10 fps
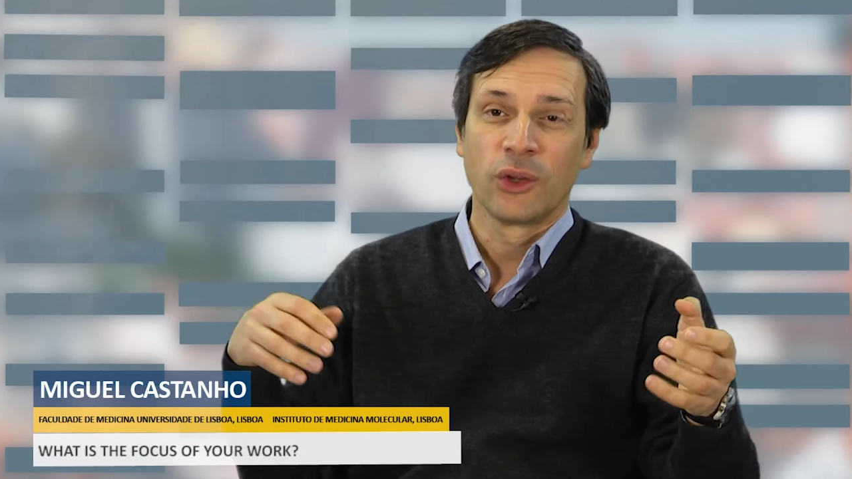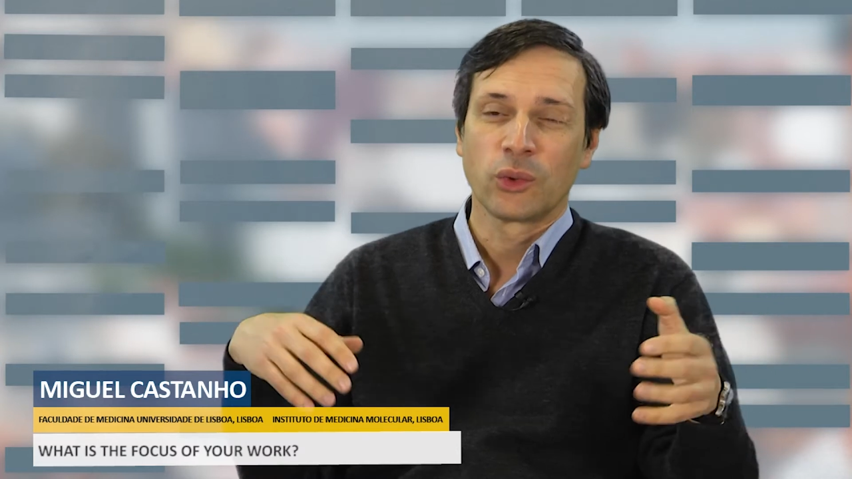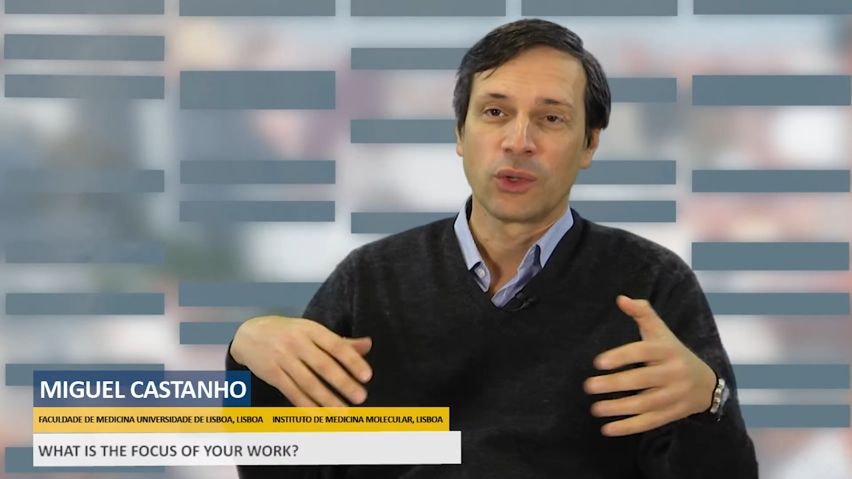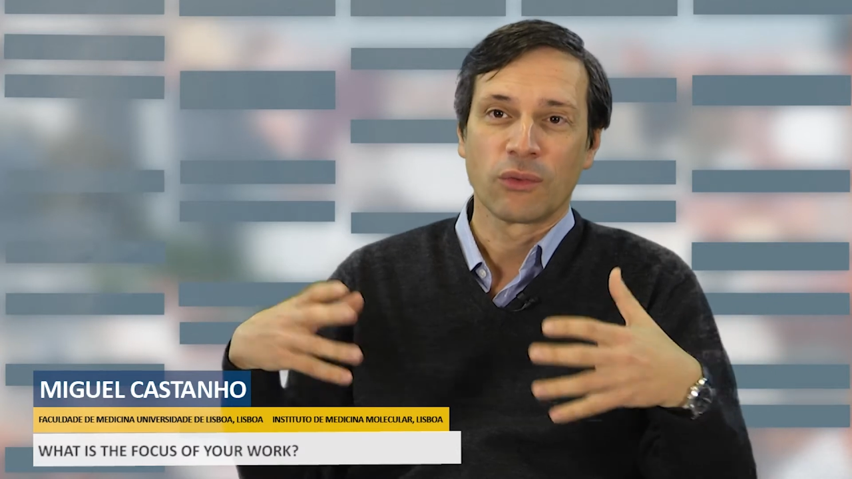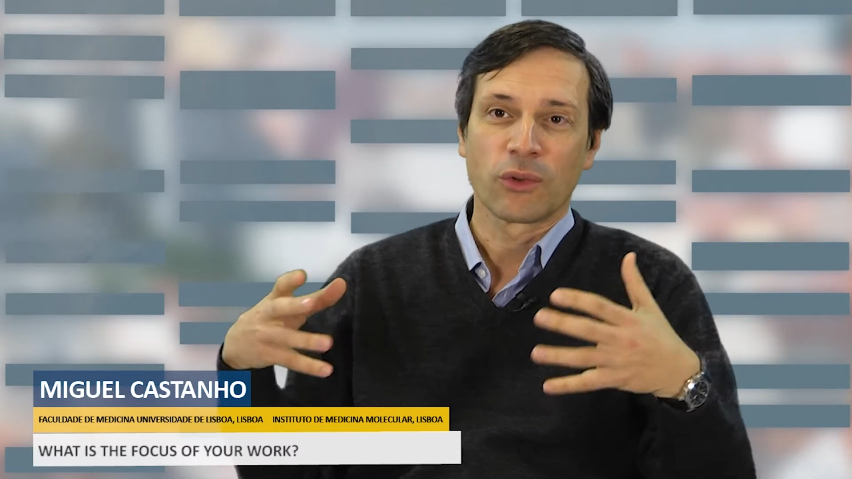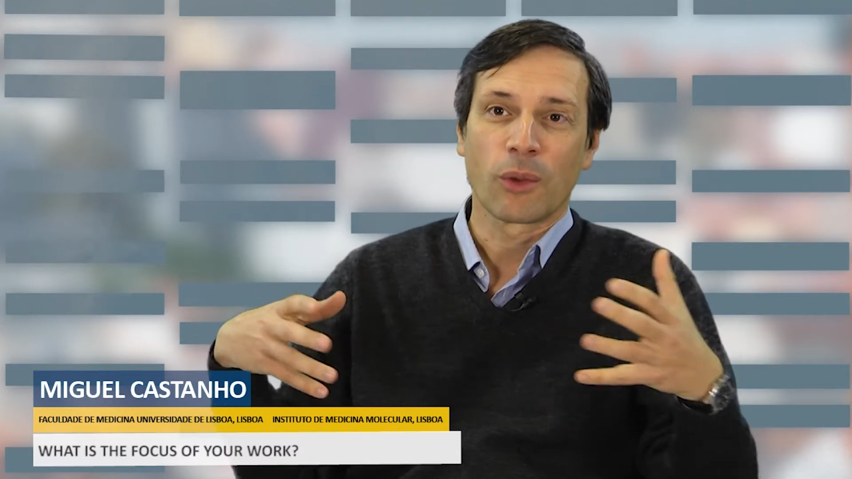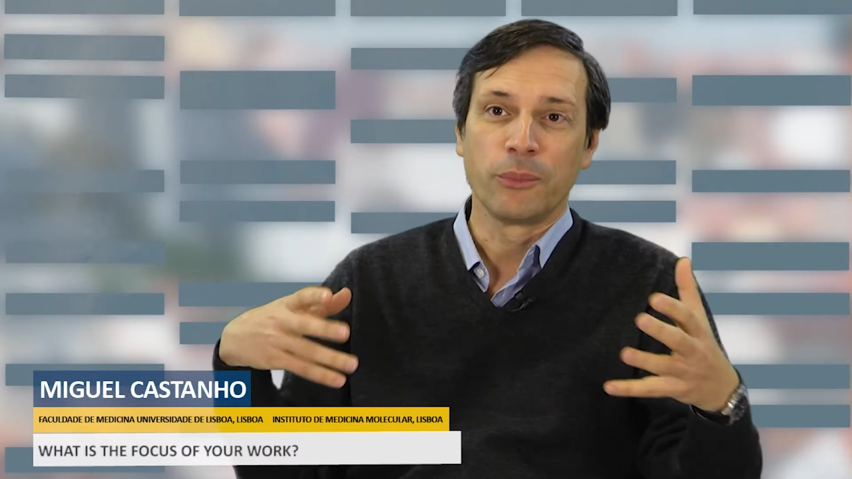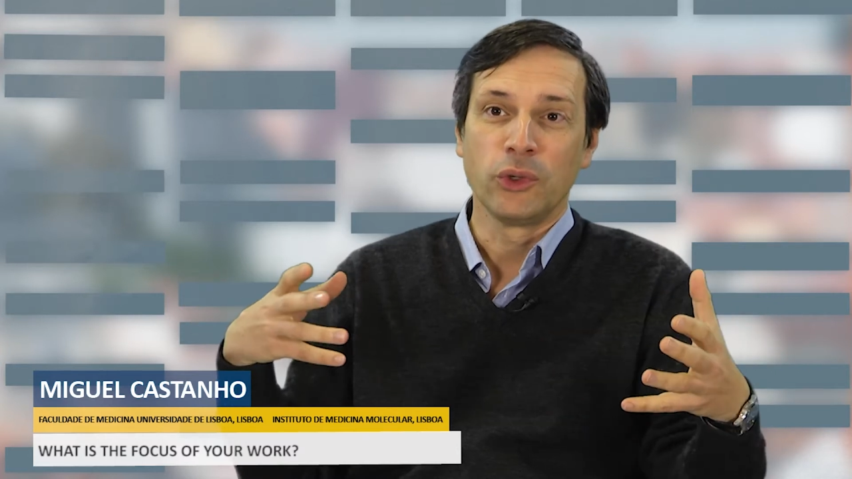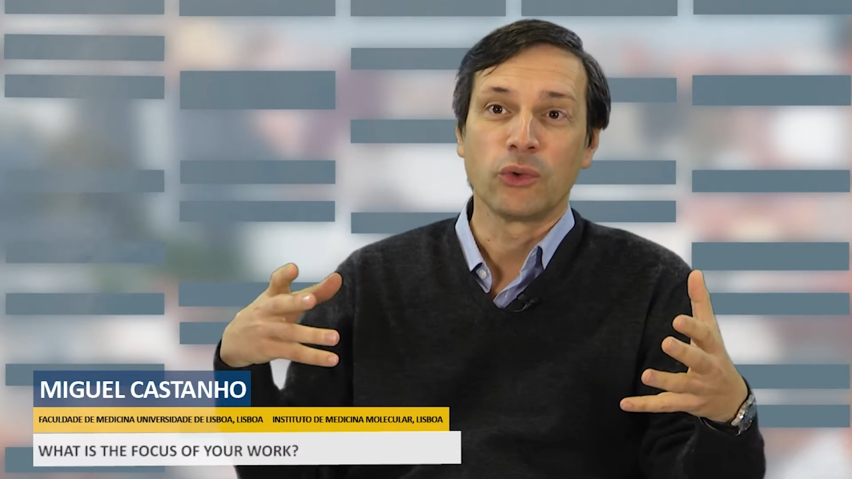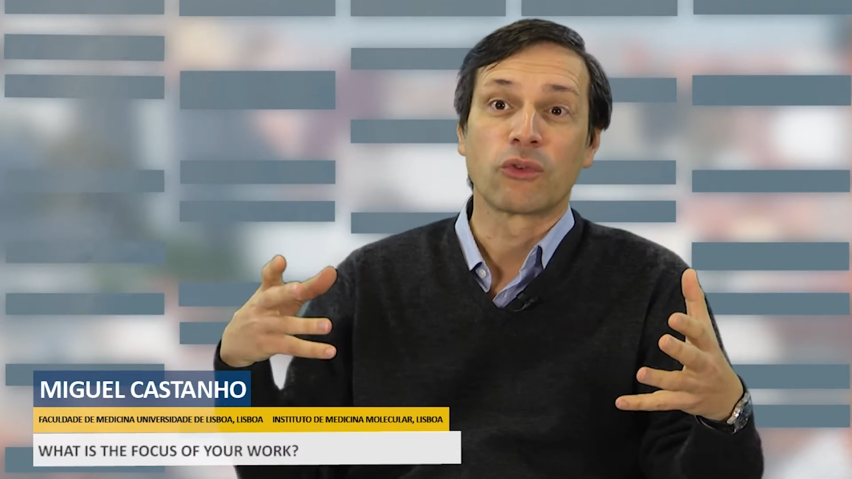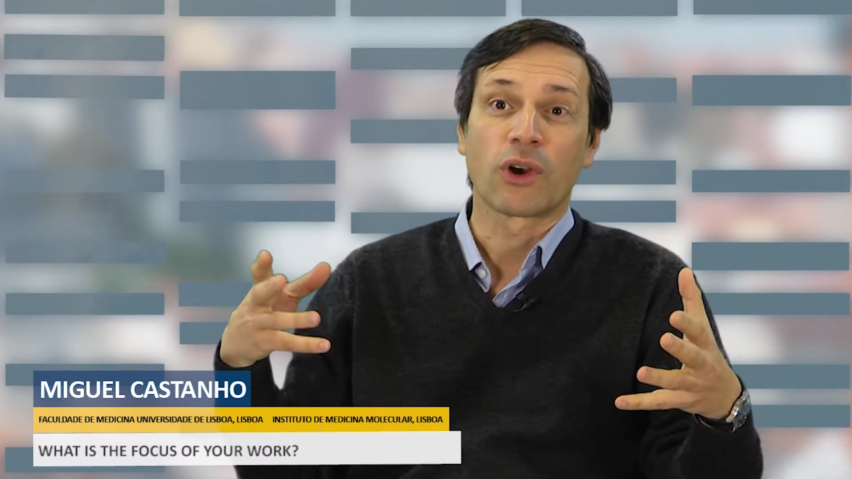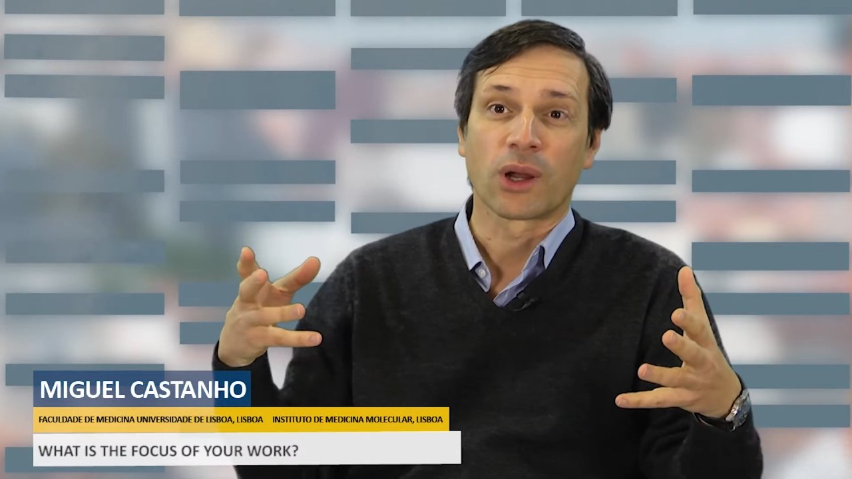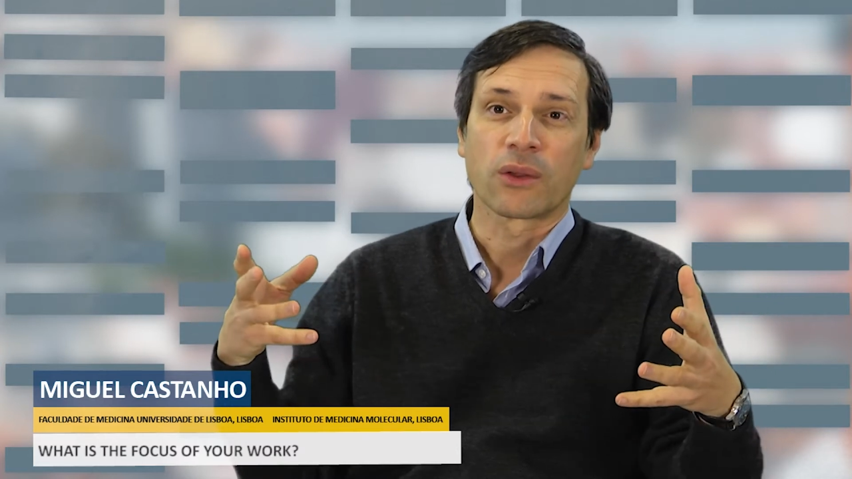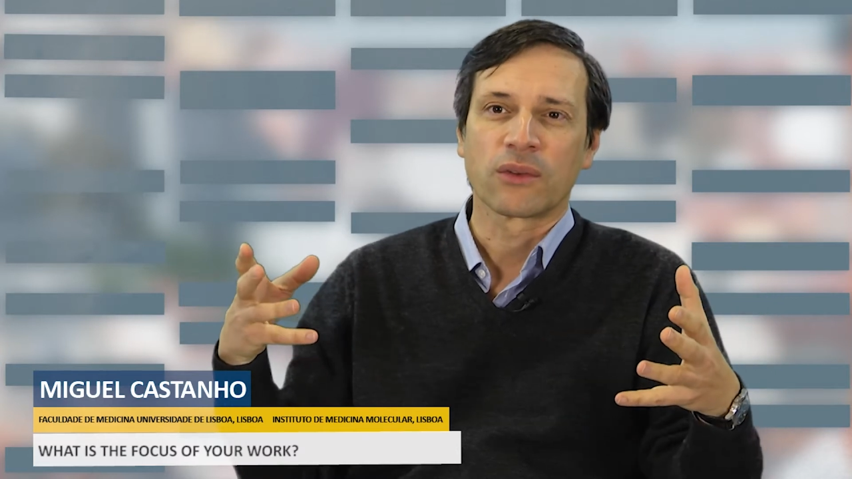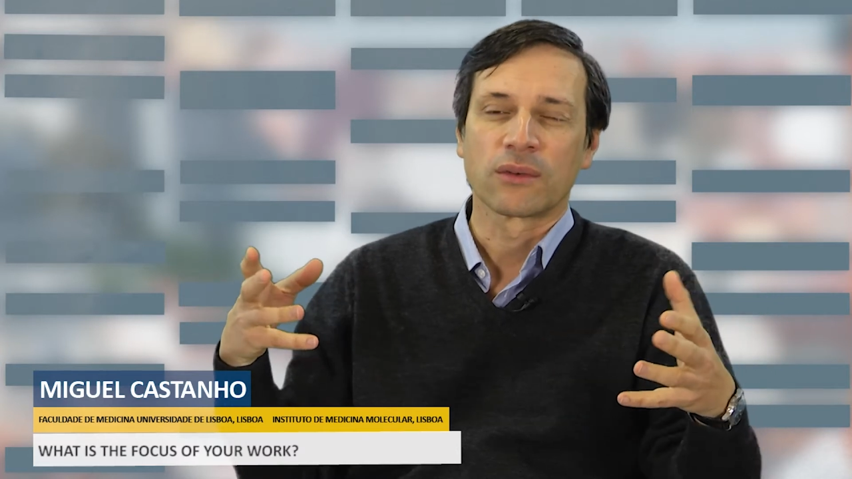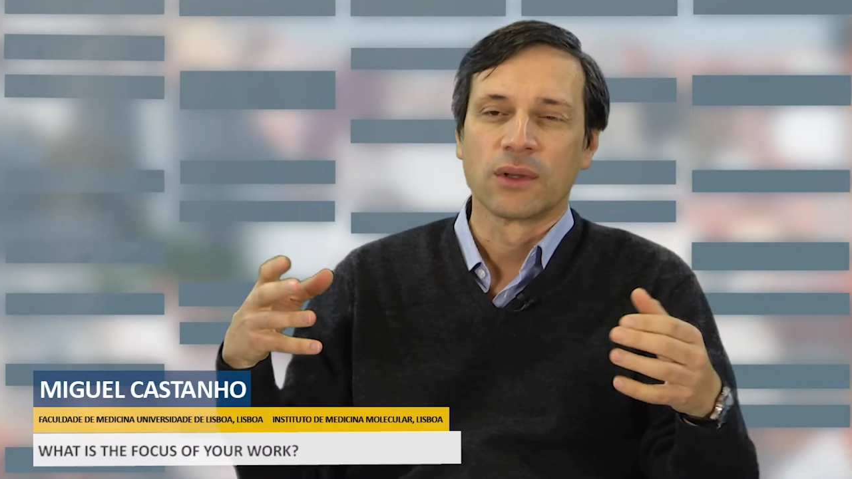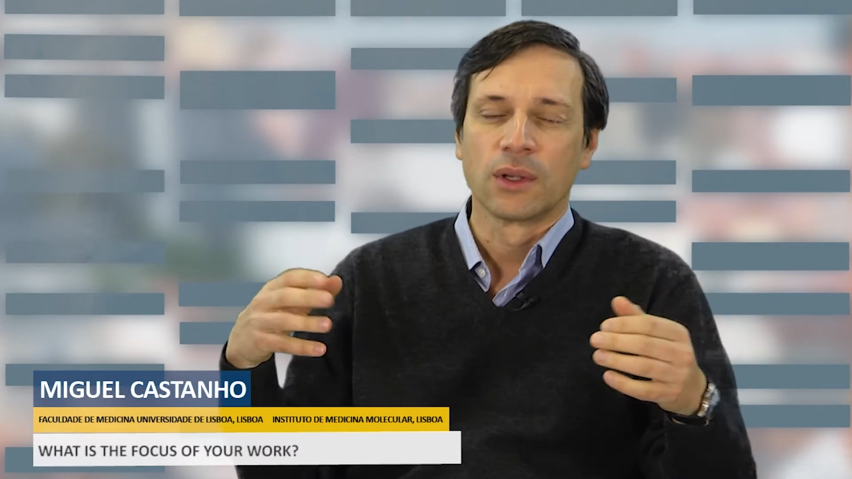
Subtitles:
to develop new drugs.